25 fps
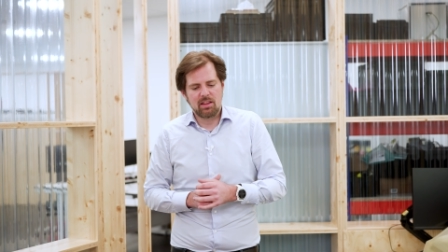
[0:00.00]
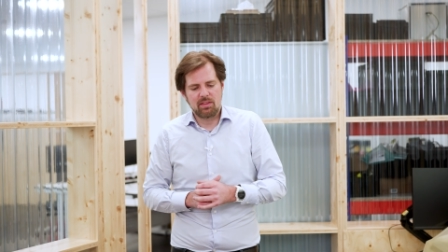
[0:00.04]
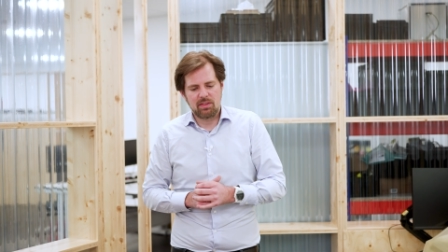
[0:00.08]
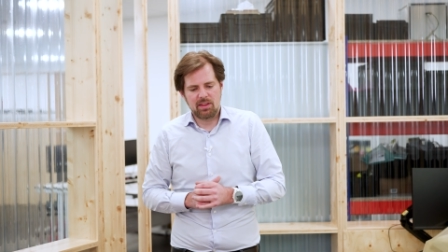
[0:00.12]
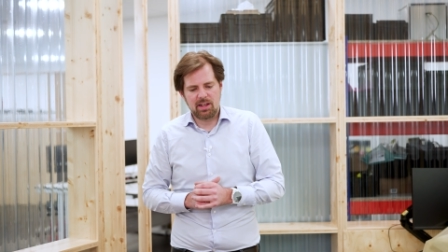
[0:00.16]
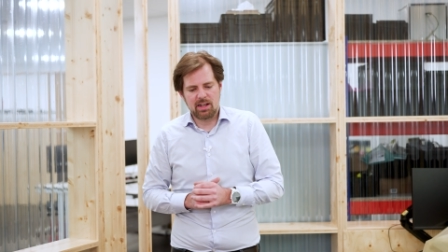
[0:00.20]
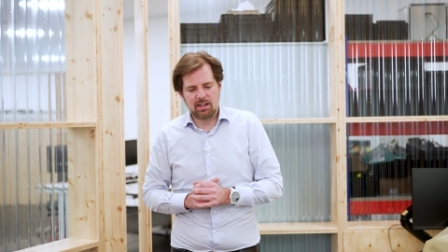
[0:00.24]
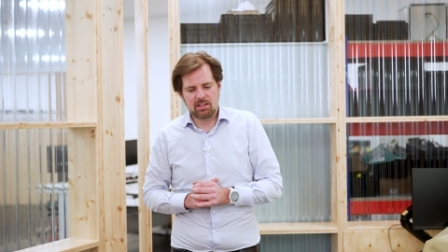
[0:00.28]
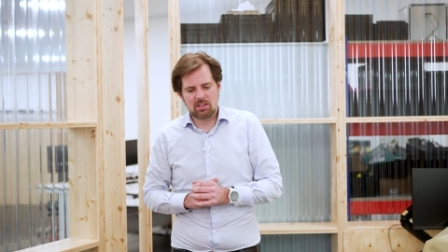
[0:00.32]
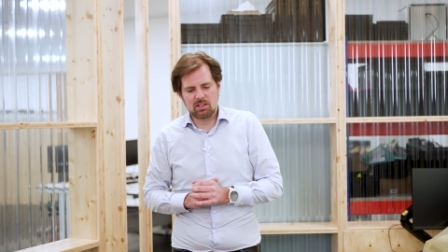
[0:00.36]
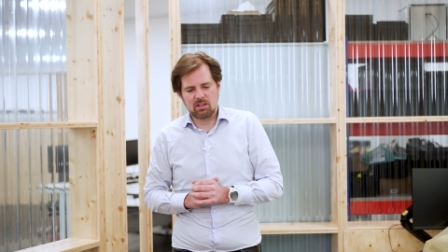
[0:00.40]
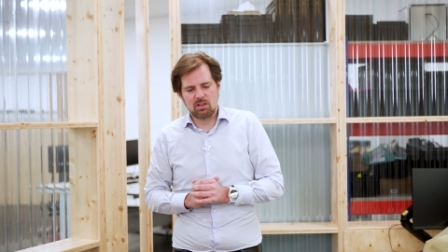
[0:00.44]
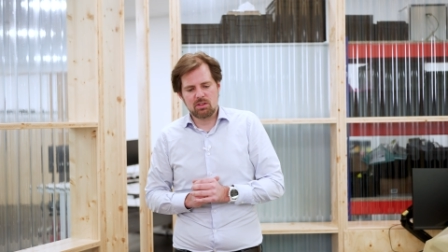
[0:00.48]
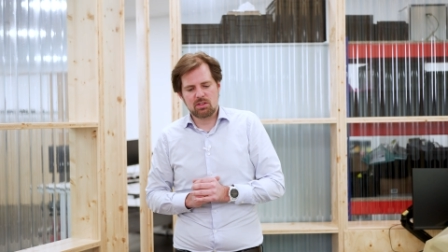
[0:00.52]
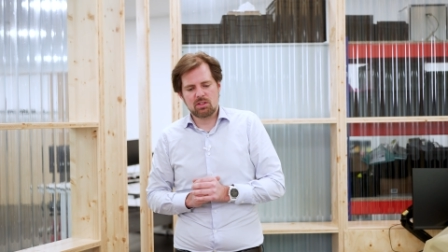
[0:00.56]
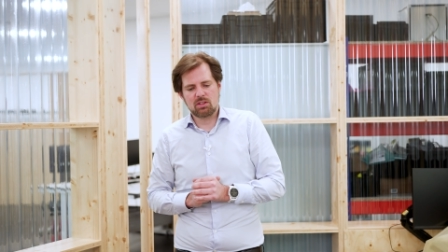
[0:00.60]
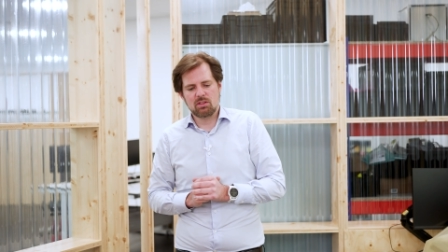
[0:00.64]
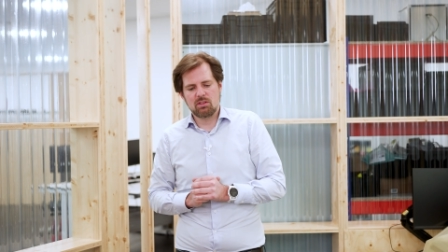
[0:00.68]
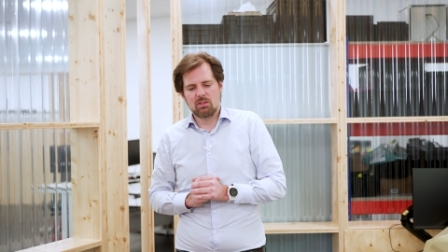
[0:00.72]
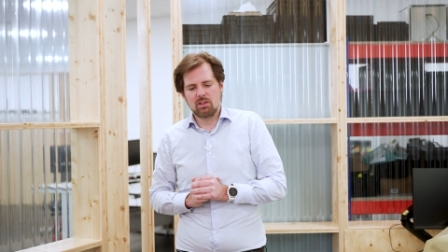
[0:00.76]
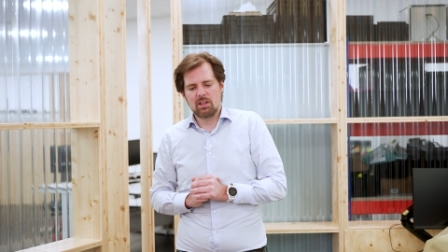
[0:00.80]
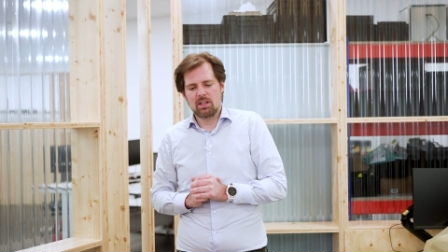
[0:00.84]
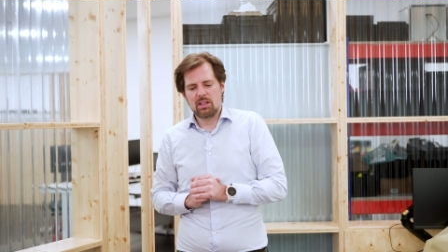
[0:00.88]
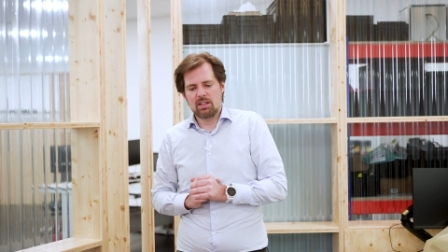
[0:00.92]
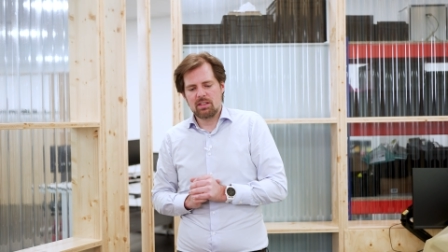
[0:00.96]
there's
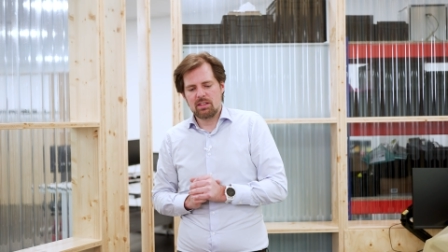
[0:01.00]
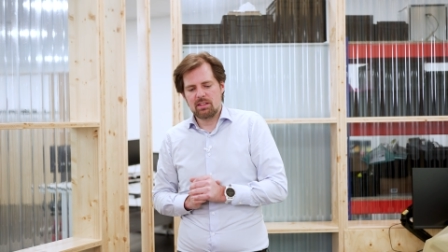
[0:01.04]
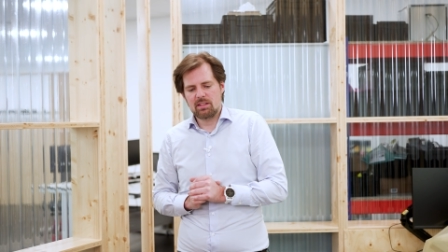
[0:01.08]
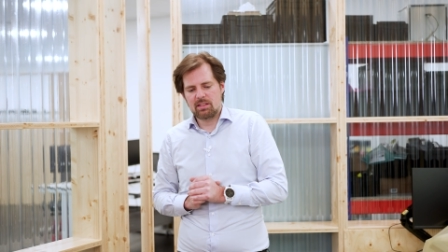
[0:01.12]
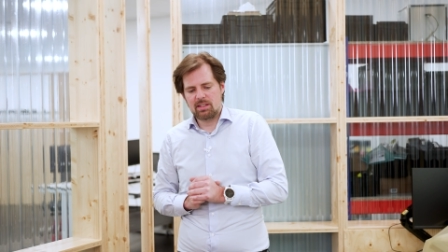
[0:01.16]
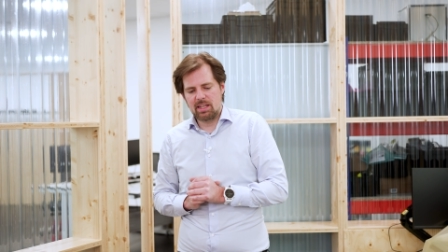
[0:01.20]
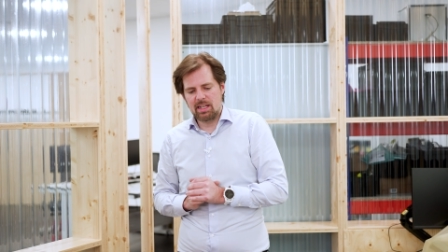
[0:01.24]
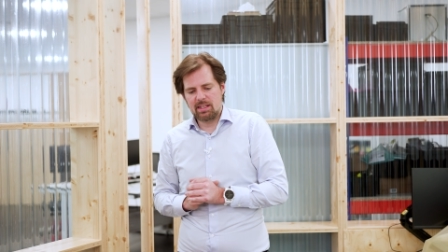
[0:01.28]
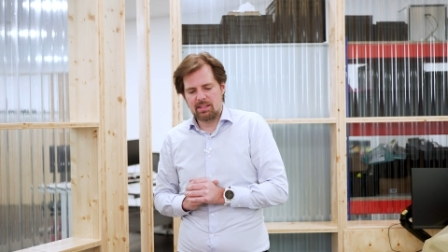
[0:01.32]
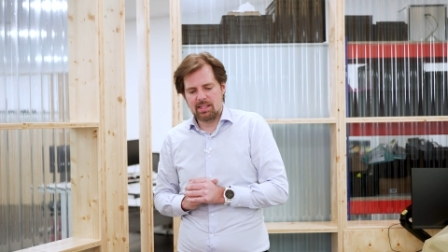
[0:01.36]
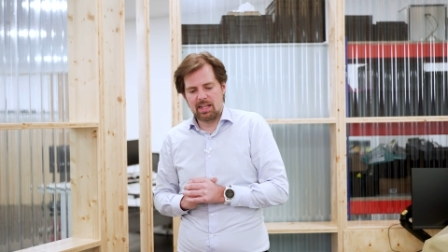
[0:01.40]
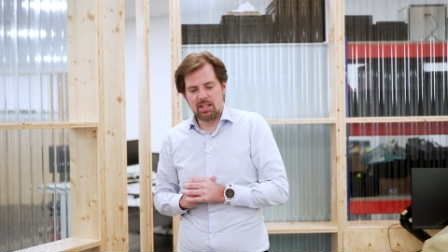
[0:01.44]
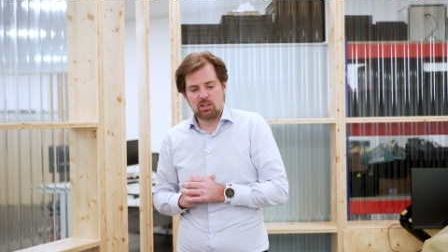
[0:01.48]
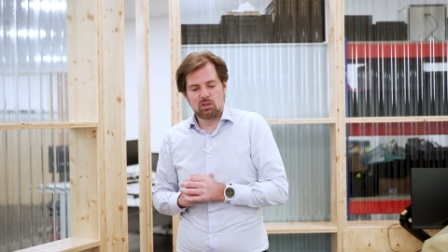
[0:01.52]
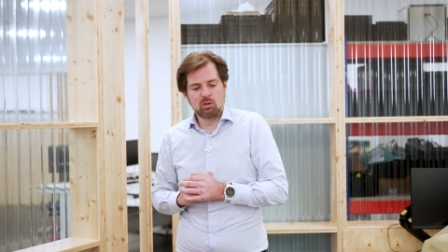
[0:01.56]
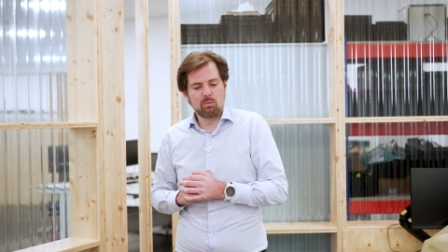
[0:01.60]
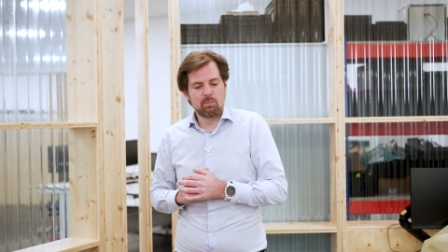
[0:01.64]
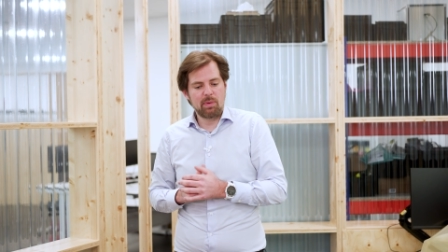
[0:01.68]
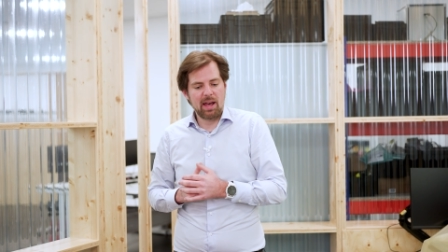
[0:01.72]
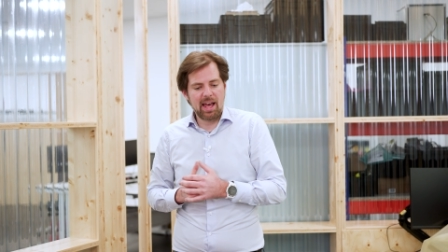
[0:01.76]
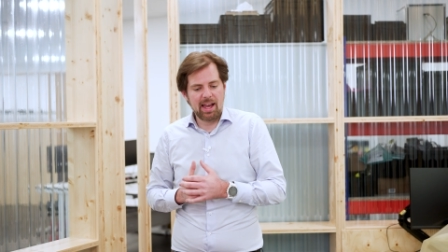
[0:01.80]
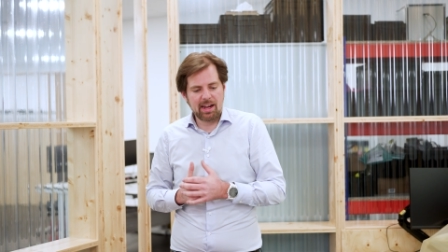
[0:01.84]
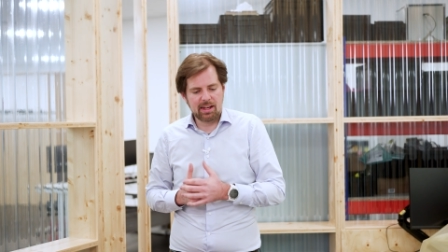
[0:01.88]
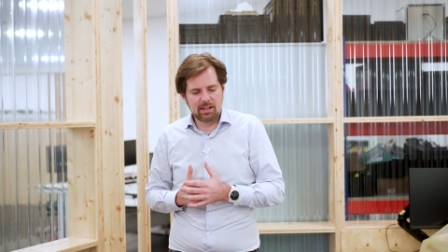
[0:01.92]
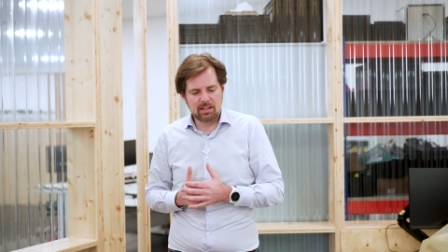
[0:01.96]
also a
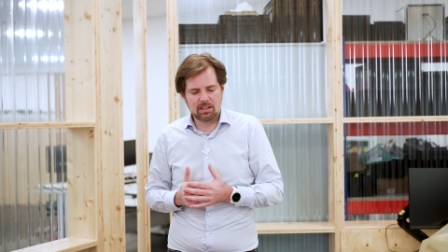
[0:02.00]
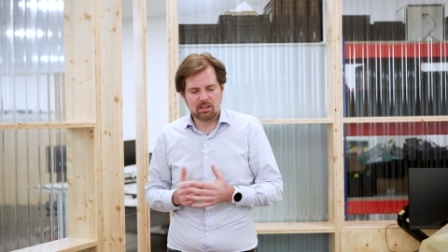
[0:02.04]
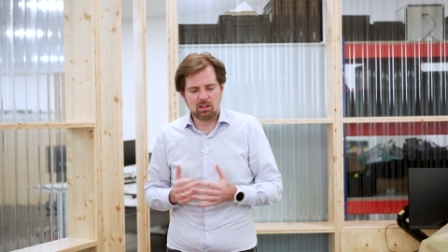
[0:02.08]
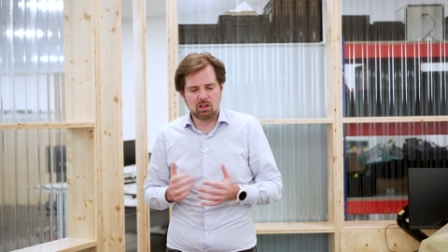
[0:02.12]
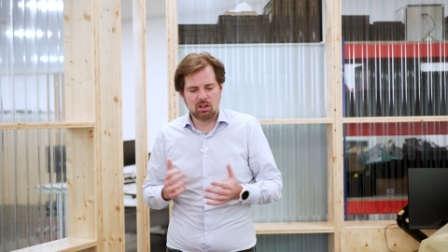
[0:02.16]
cell-to-pack